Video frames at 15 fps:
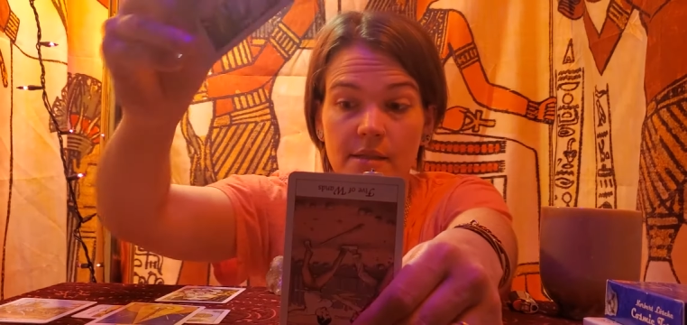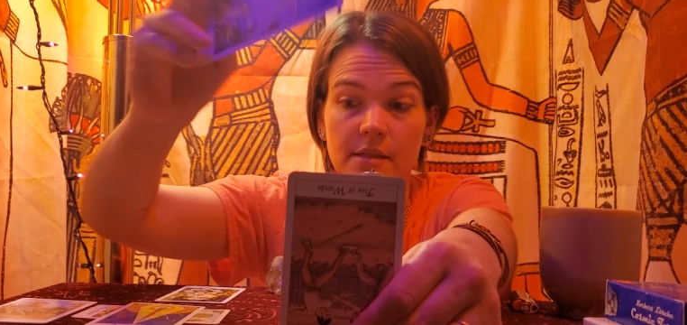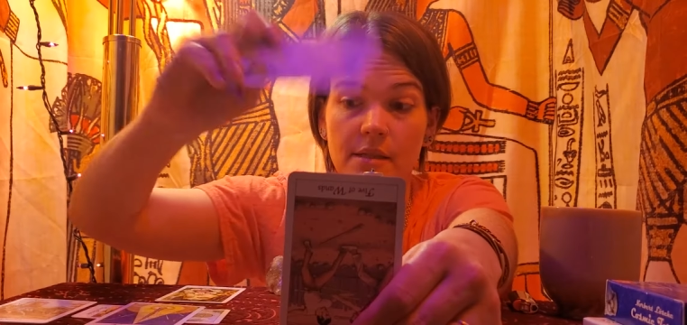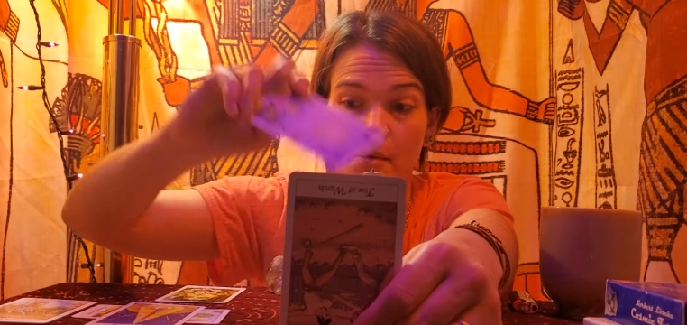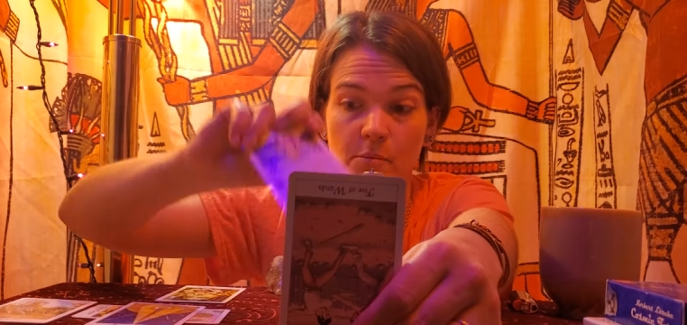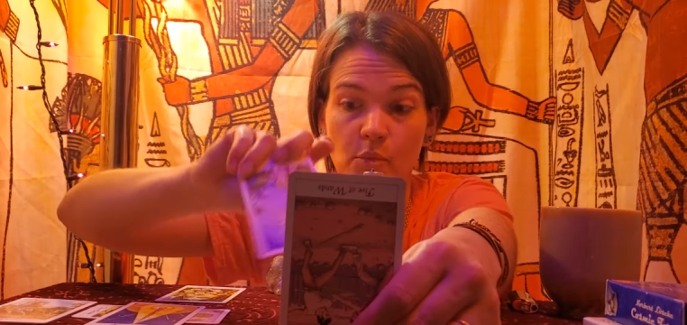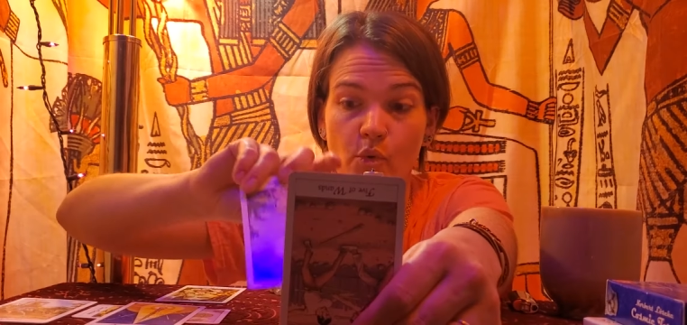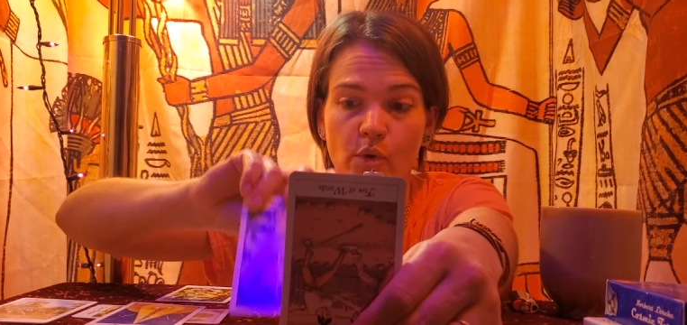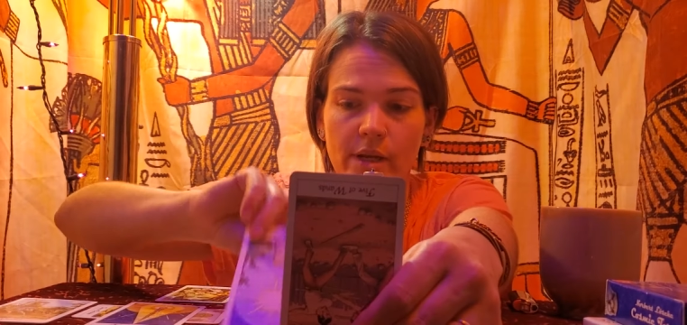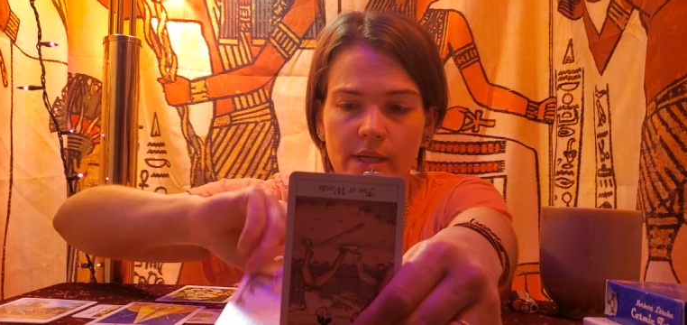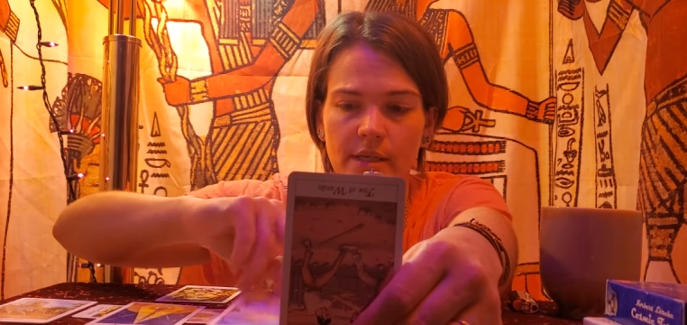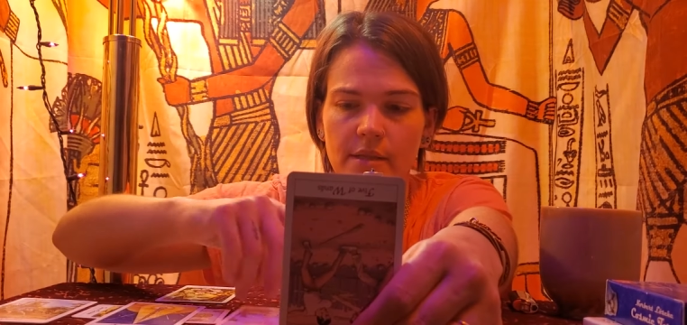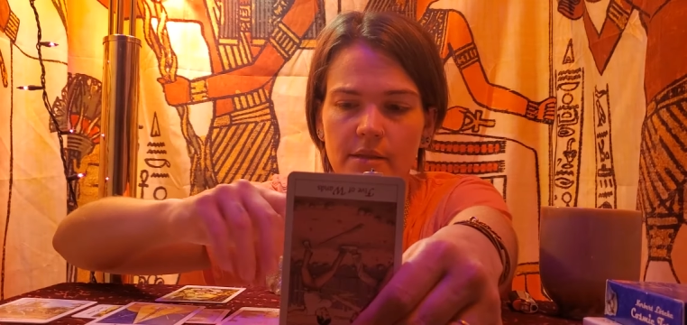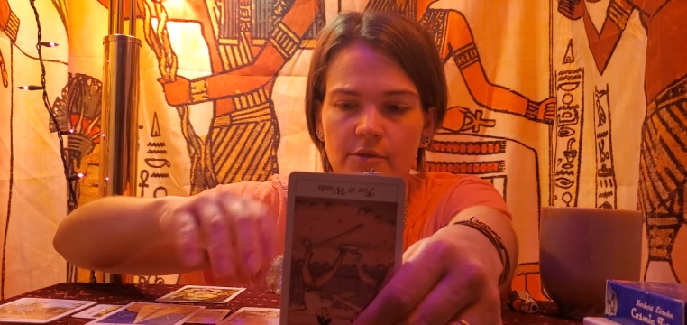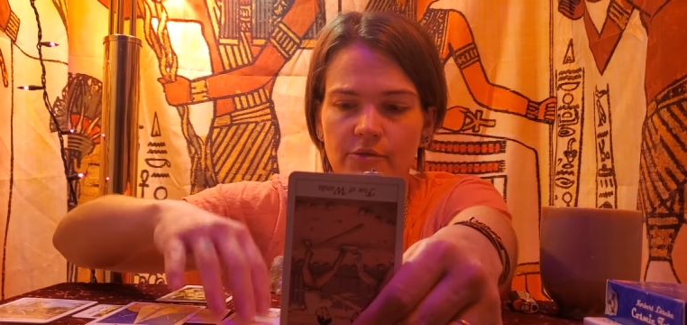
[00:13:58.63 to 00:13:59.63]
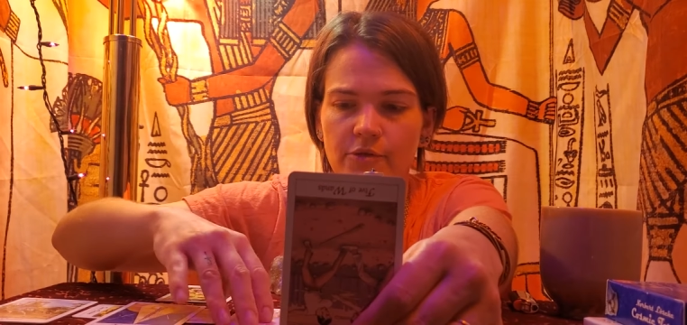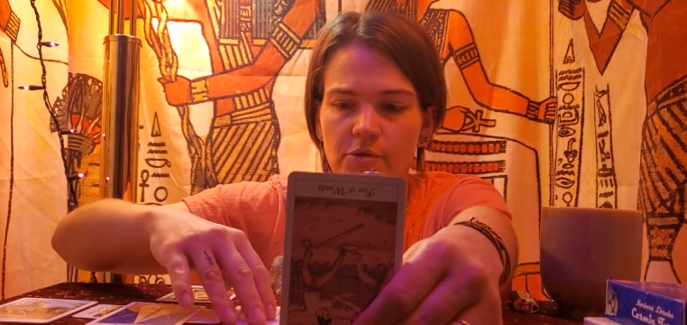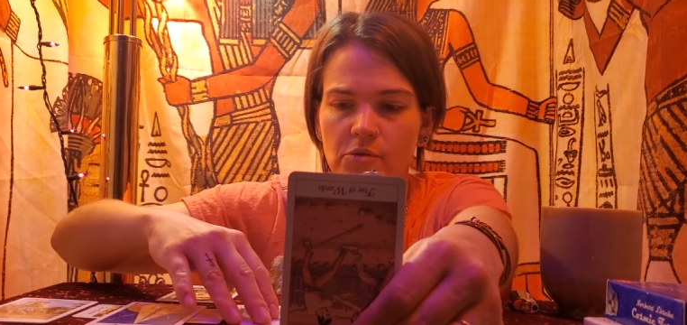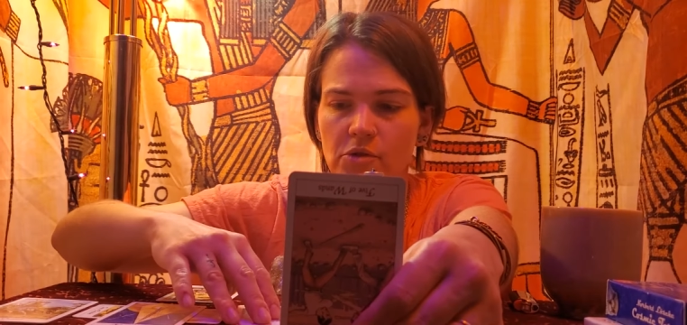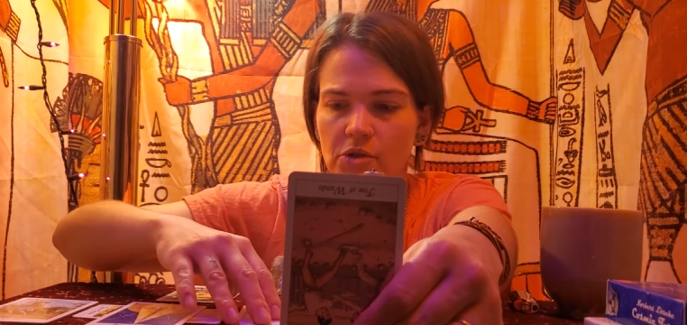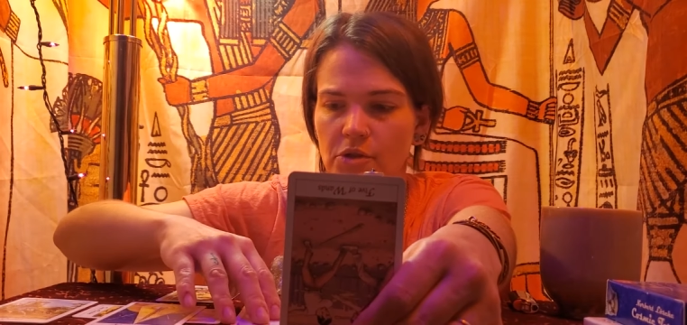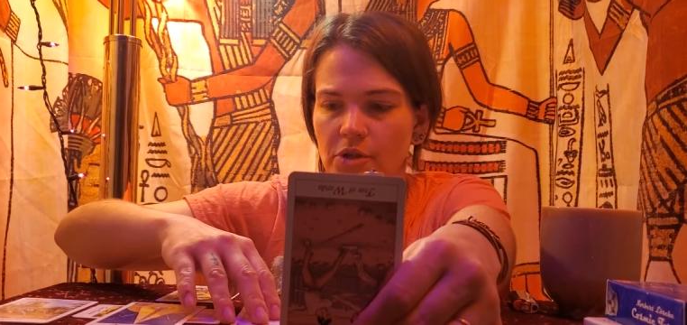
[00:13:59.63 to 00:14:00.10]
some point in the
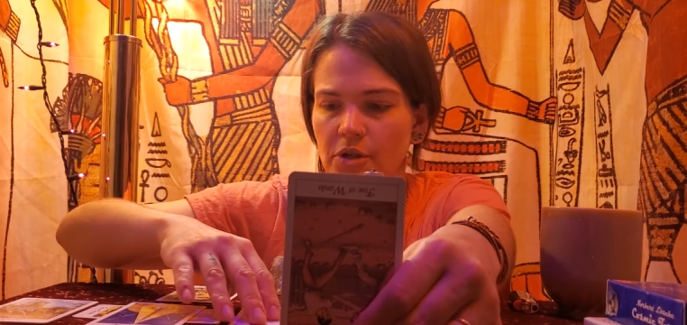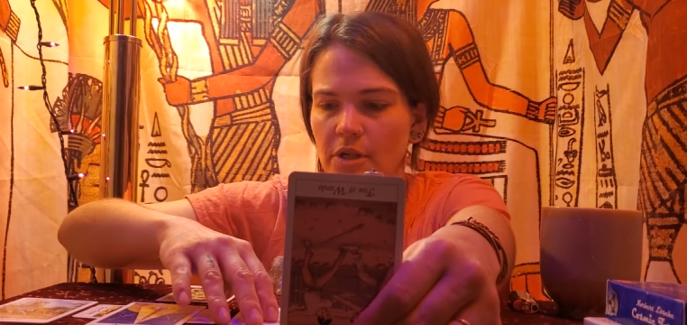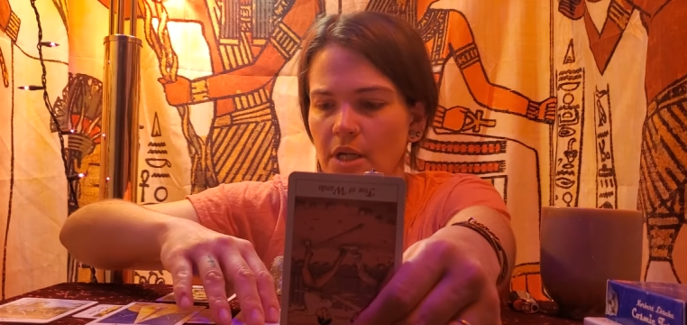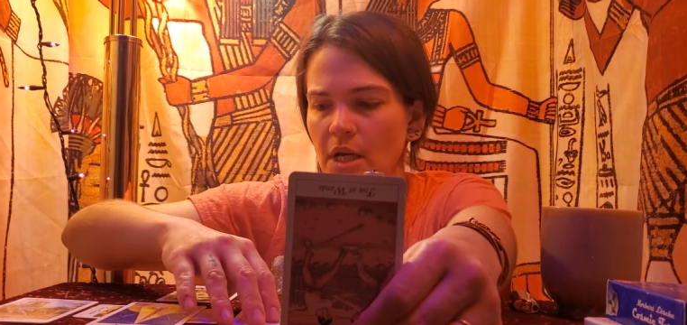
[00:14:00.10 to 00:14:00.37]
future.